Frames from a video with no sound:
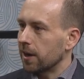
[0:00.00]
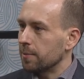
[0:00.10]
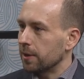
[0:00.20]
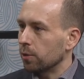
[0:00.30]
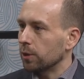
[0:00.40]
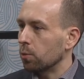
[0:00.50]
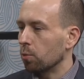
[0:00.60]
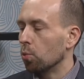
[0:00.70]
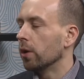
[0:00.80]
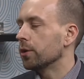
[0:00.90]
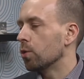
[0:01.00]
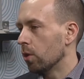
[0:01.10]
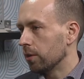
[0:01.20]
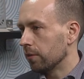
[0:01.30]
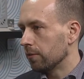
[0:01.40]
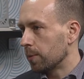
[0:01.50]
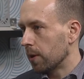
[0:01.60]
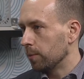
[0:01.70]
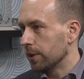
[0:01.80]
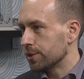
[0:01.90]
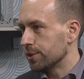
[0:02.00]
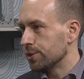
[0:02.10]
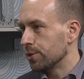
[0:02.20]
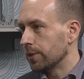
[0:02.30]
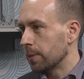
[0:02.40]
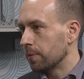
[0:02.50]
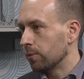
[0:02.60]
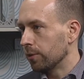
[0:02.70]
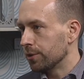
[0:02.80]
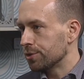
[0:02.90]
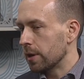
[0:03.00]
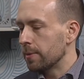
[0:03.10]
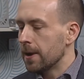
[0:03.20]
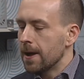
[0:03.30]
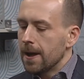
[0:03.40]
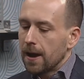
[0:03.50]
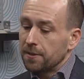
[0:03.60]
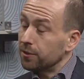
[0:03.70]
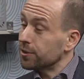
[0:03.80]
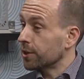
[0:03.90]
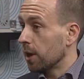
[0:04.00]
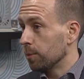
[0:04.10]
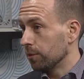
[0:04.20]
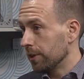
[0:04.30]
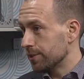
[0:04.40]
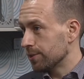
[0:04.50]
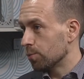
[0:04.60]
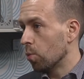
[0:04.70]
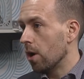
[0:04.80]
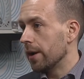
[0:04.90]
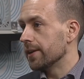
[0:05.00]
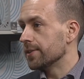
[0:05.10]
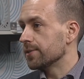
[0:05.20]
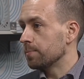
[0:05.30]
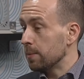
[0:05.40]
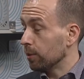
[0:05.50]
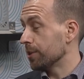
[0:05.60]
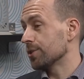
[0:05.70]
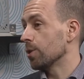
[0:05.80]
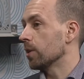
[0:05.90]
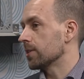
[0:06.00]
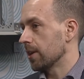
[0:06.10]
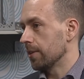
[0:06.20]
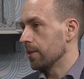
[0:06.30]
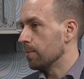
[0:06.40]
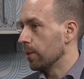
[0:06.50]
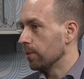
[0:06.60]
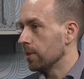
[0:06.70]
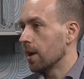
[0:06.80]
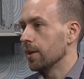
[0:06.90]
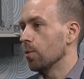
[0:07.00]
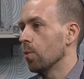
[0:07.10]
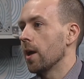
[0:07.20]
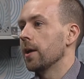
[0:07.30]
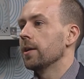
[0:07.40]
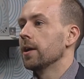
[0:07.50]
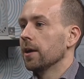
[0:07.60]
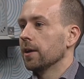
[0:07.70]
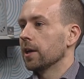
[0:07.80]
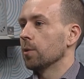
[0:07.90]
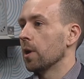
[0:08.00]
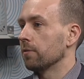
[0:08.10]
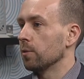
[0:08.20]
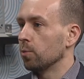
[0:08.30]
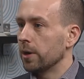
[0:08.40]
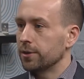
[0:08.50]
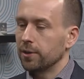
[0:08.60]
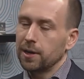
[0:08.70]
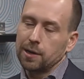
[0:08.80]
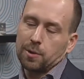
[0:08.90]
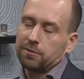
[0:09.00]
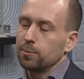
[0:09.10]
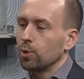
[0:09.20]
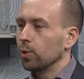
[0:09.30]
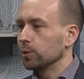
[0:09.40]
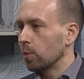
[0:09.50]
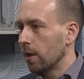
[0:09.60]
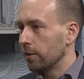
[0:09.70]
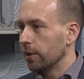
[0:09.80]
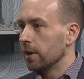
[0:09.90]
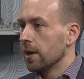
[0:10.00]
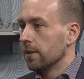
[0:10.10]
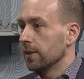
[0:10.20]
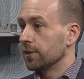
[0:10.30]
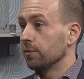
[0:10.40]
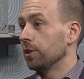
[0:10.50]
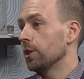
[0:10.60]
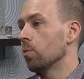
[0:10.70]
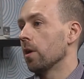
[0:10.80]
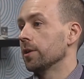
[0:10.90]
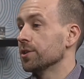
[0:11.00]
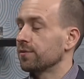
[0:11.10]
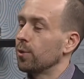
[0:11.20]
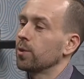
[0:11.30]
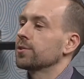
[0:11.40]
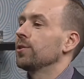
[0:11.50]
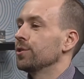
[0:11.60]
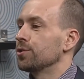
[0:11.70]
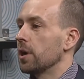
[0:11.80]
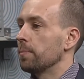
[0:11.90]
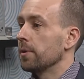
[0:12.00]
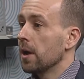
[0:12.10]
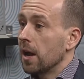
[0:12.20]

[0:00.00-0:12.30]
I mean, only one quarter of the population is doing that before their trip. I think there's a couple of reasons. One is people are just so excited about getting away from the winter, getting away from the cold weather, that they really want to just focus on their trip.